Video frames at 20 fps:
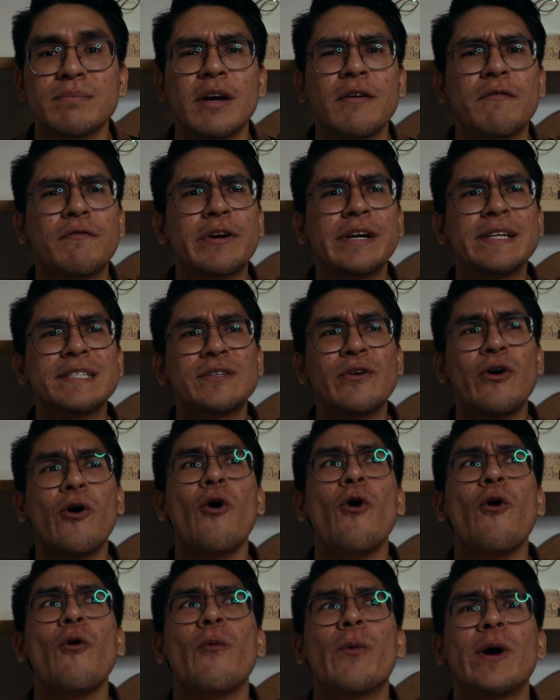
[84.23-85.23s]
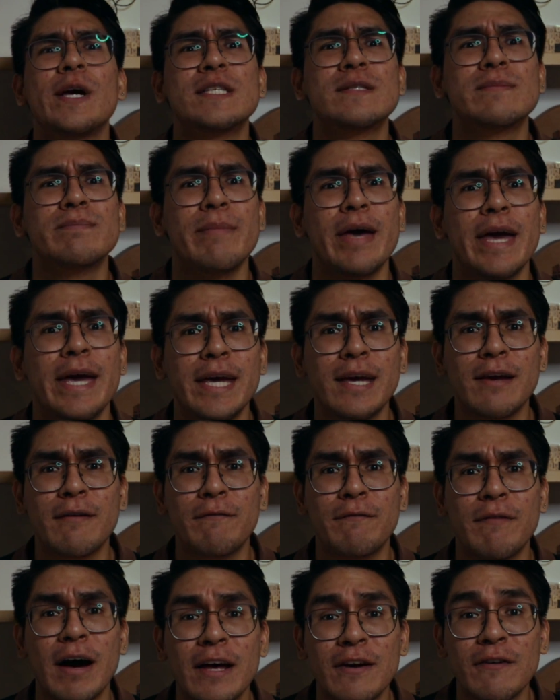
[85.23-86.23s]
My friends always make
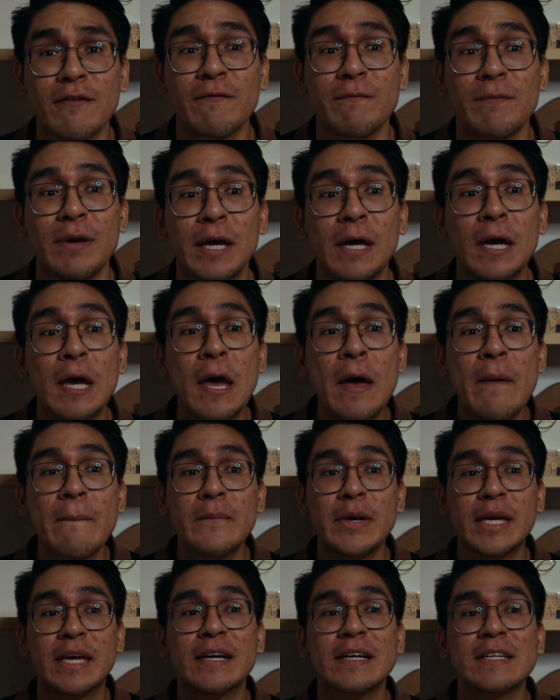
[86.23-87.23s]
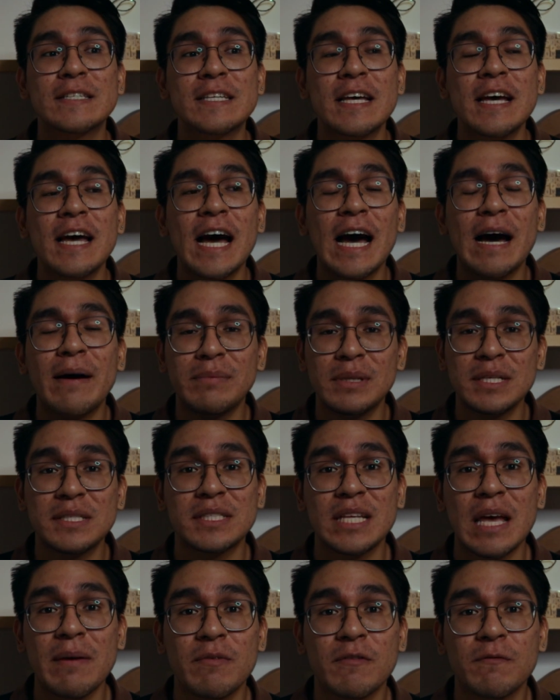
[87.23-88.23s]
fun of me because I'm
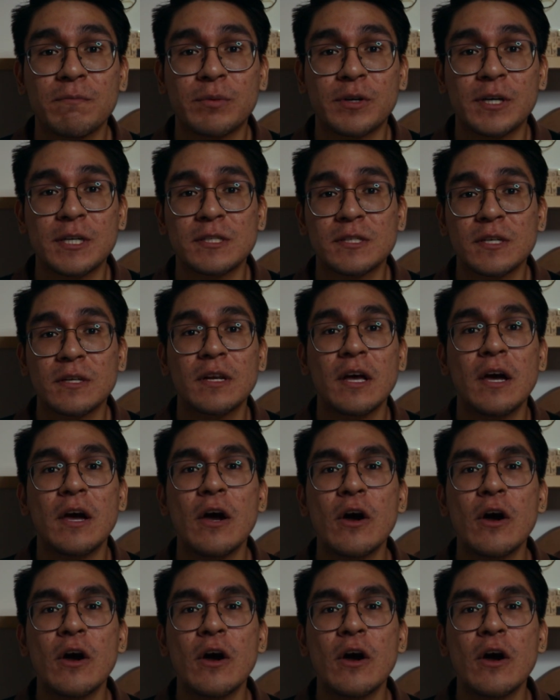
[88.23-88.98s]
this type of person